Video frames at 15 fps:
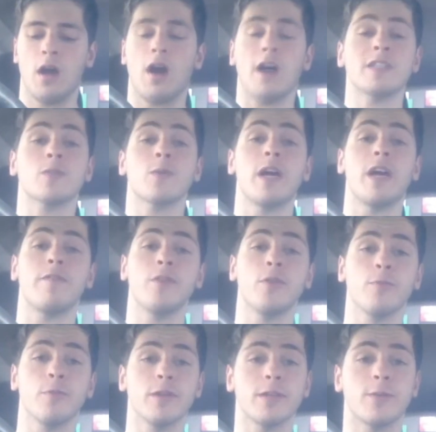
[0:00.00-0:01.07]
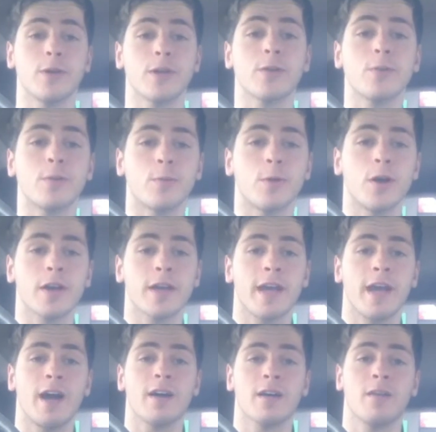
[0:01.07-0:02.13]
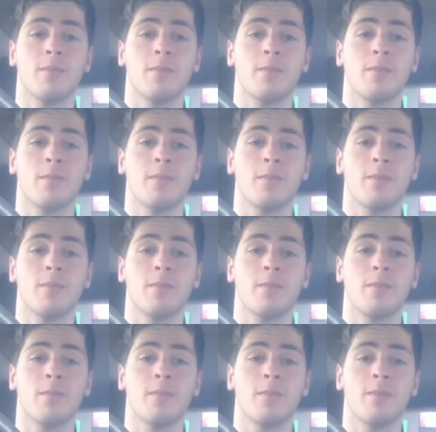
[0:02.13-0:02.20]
I swear, if you really want a good workout,